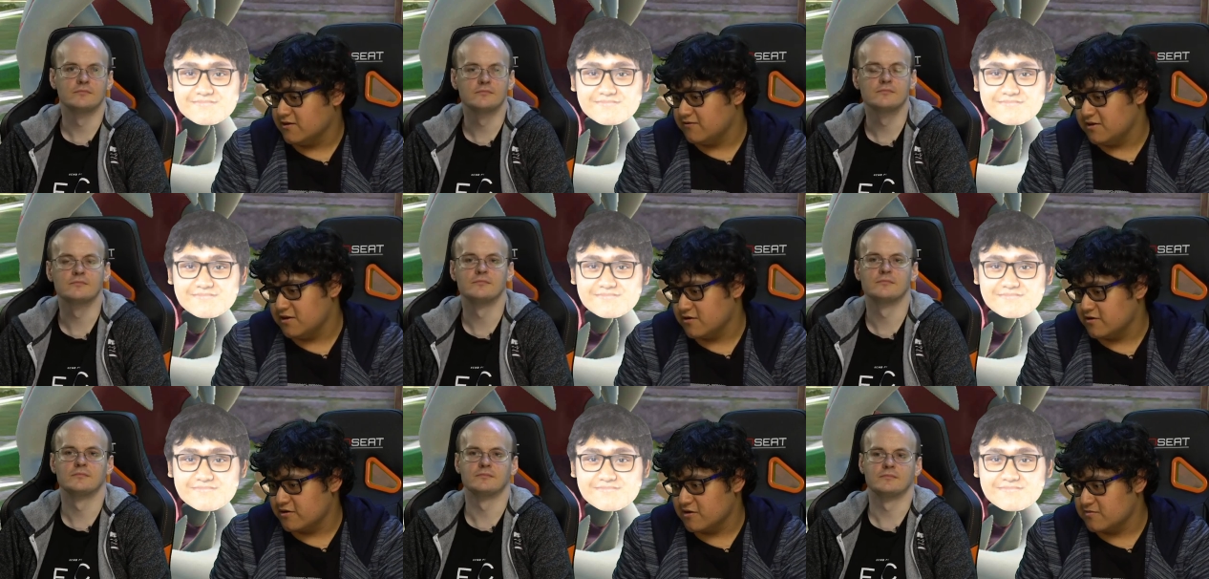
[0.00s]
Speaker 1: of the
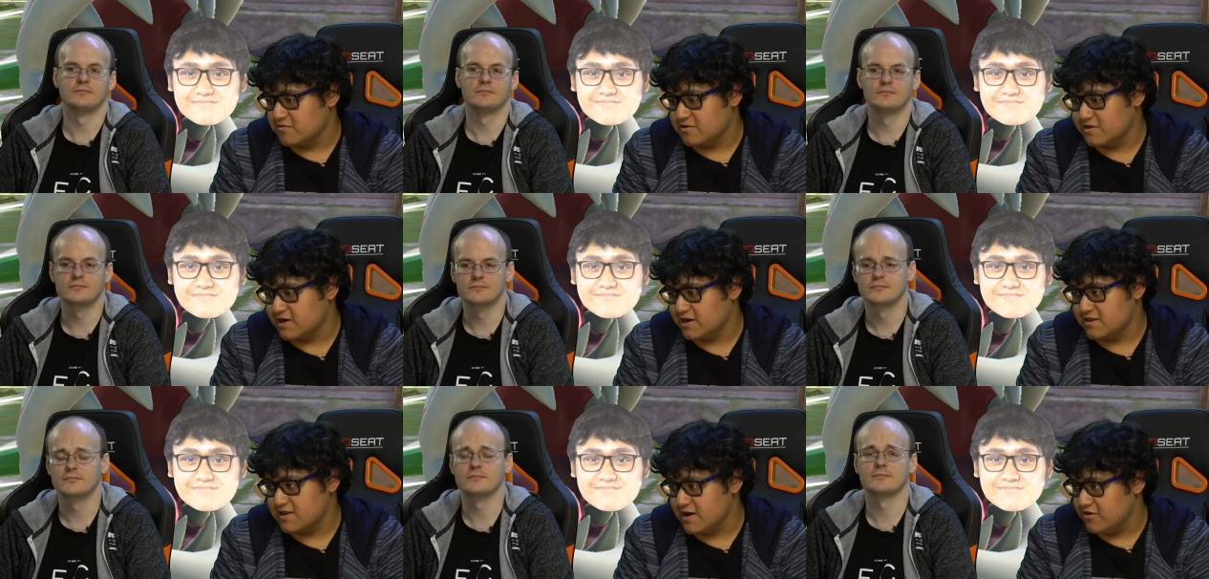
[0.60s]
other combos
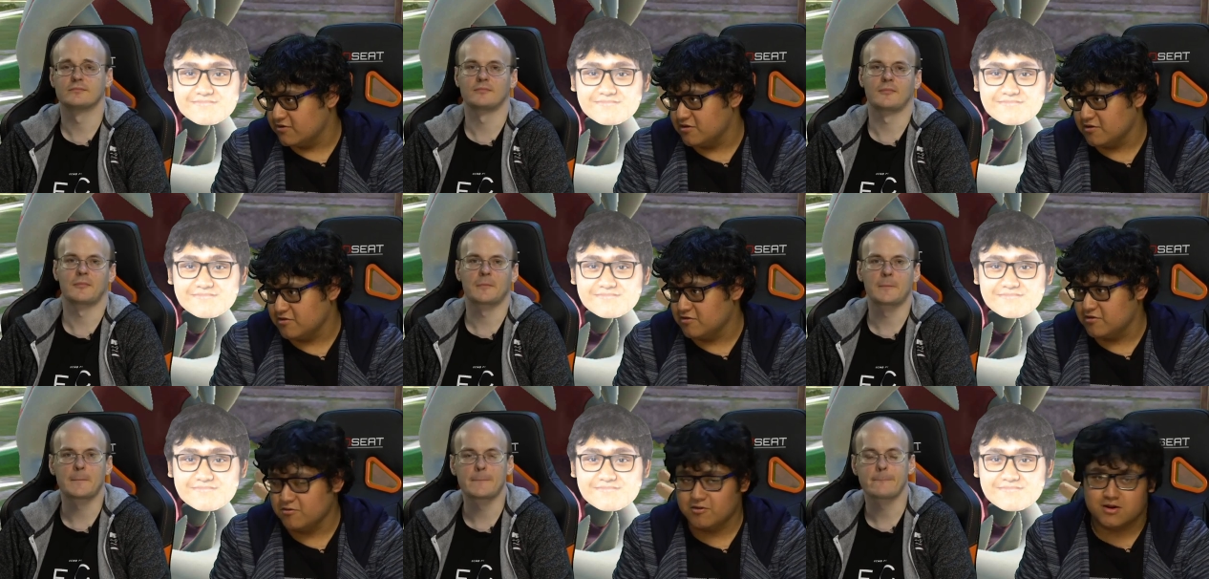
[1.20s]
like down throw
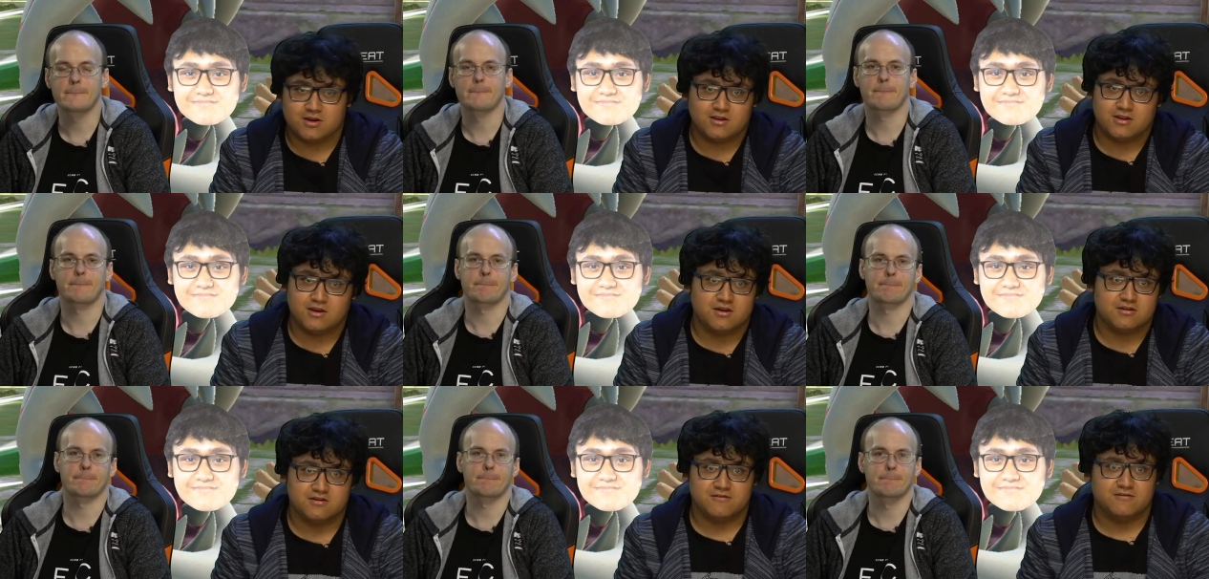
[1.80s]
into
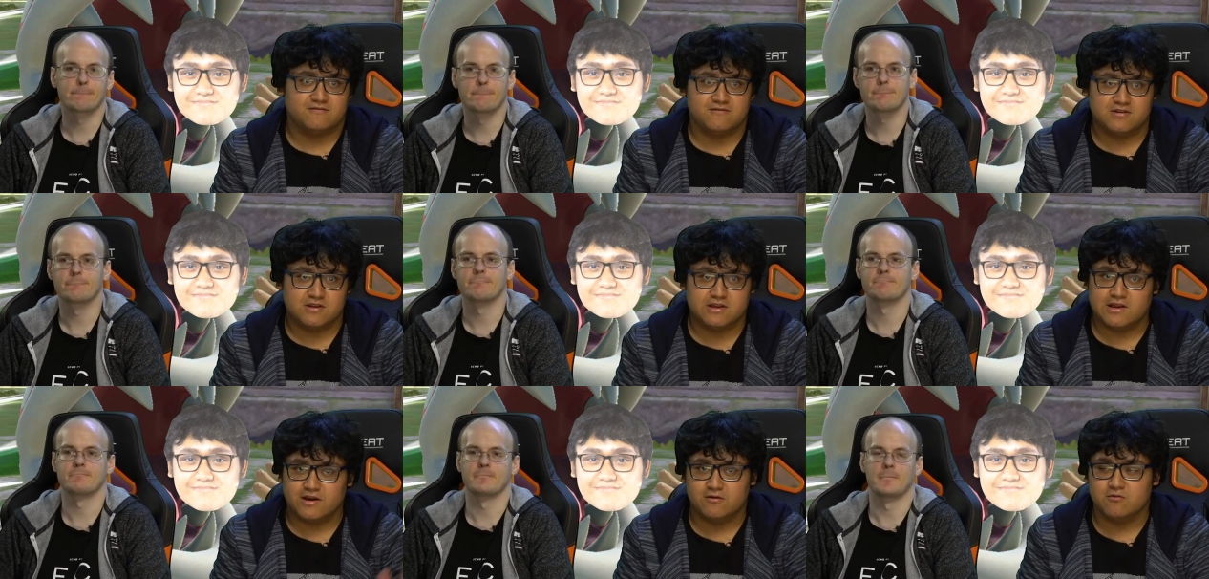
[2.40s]
anything,
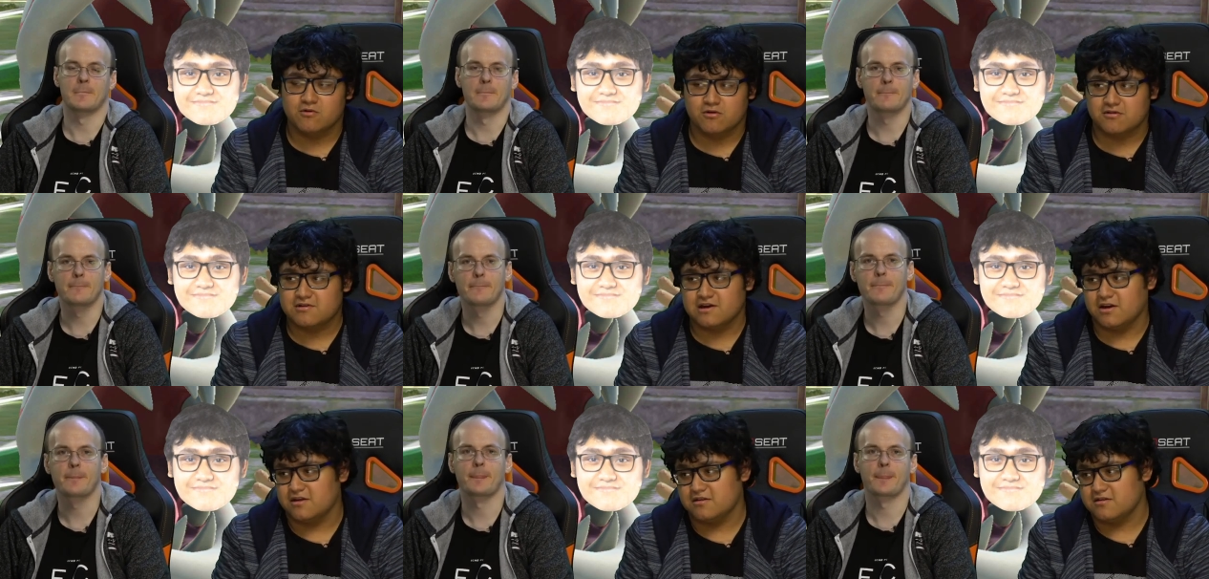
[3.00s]
like works
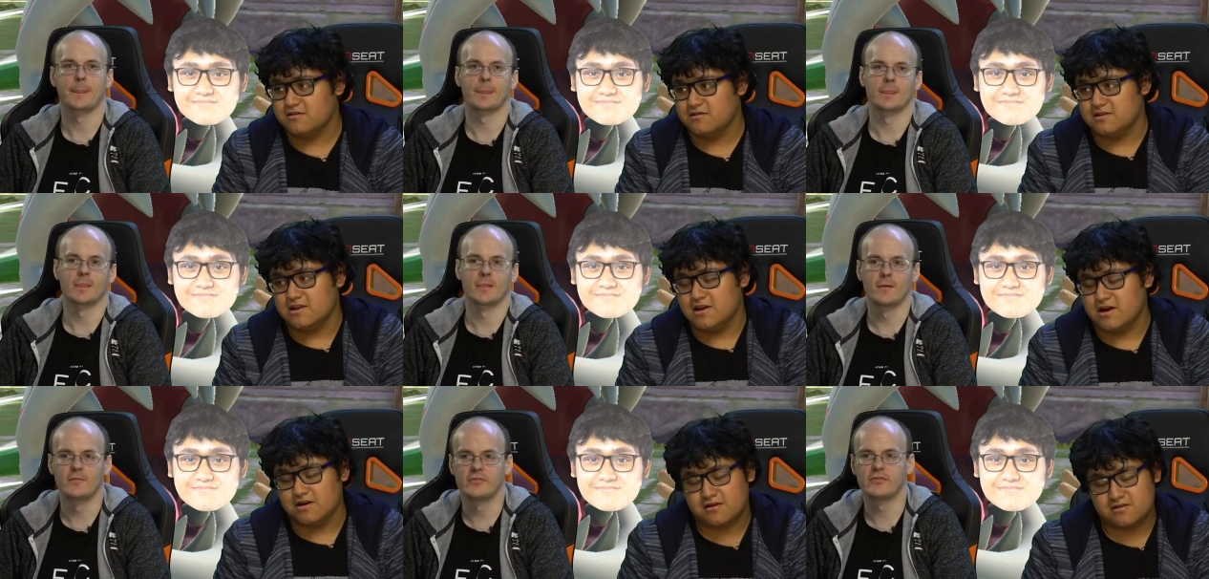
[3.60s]
like a
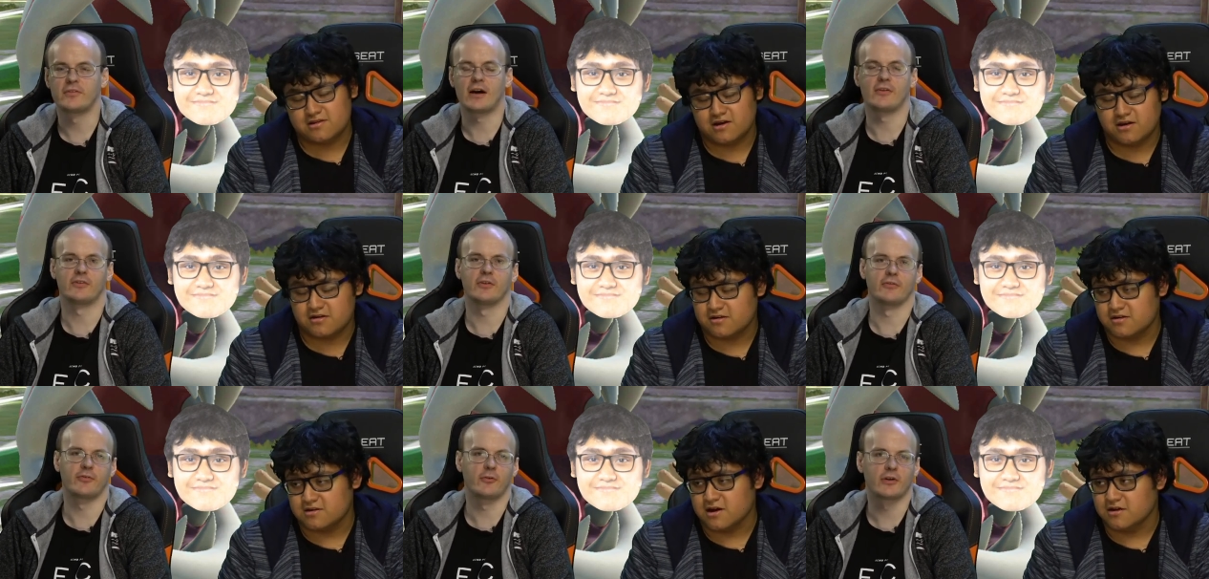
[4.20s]
like, like
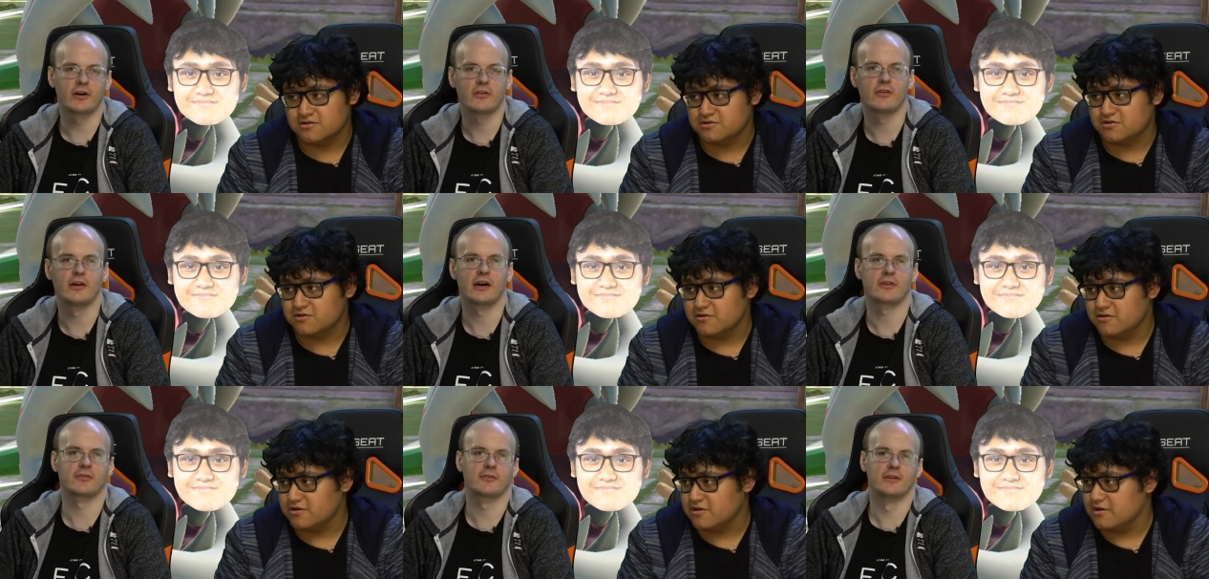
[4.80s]
a down
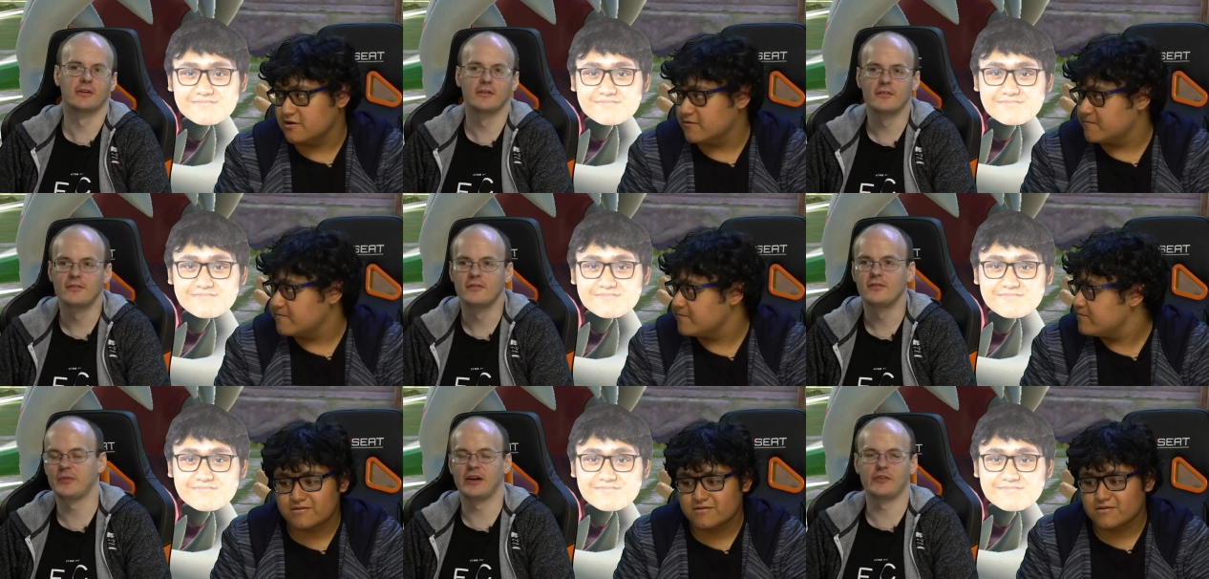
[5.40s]
throw. Yeah.
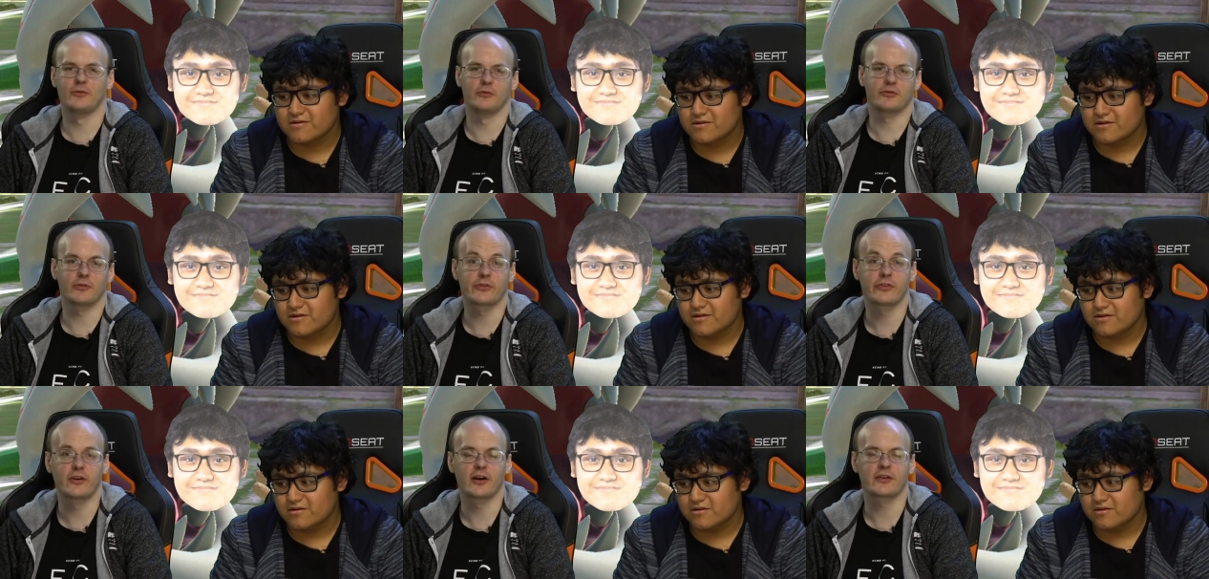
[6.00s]
Speaker 2: Is neutral
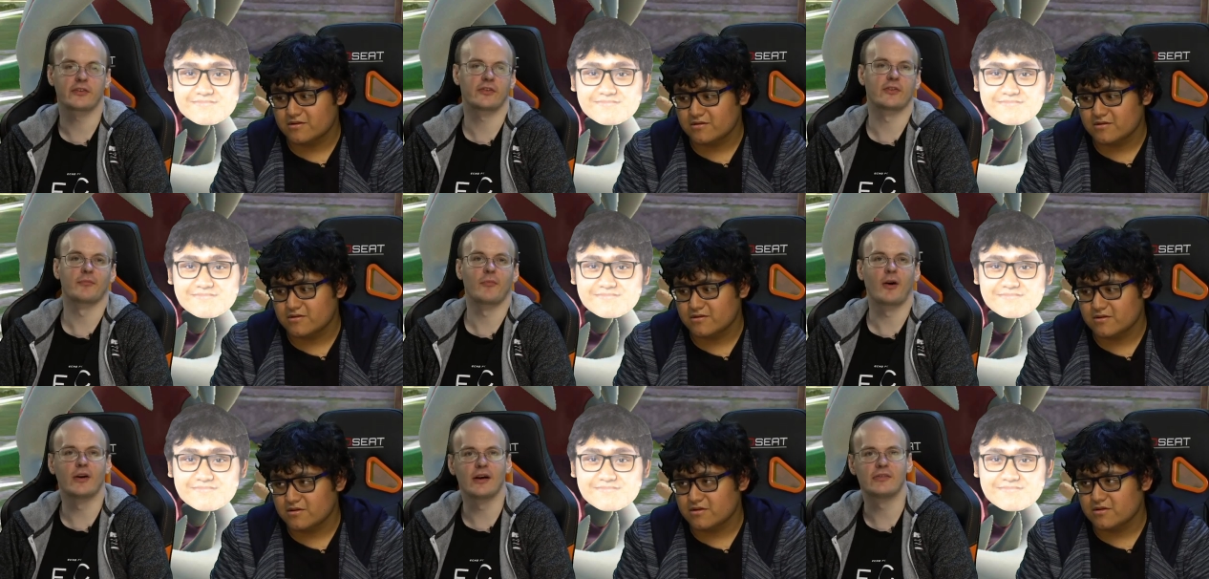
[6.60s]
sucks.
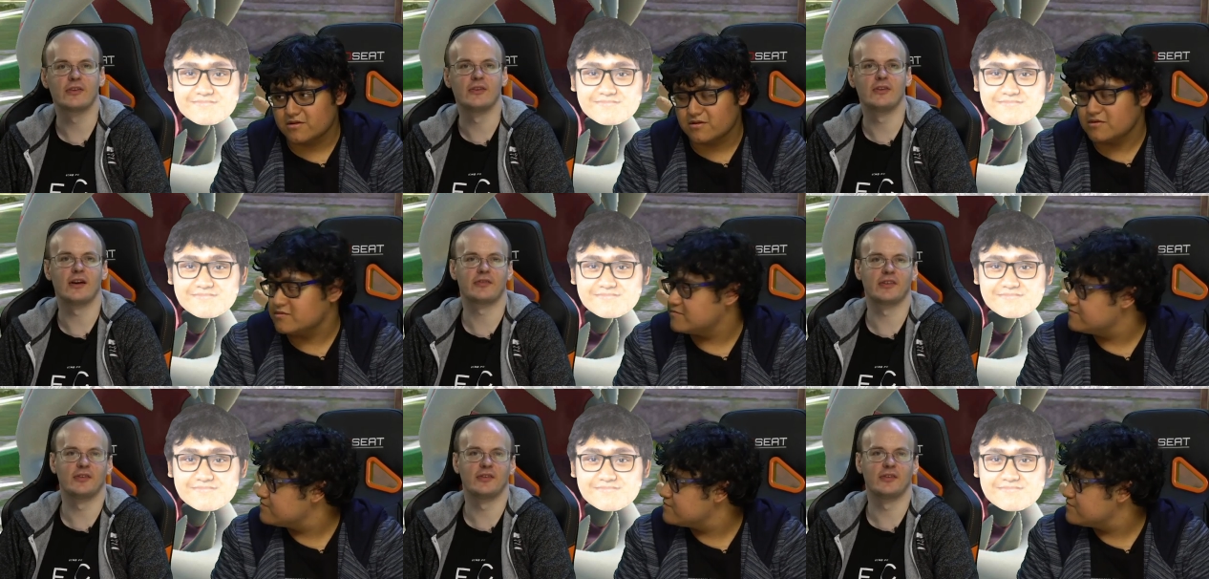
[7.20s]
All you have to you have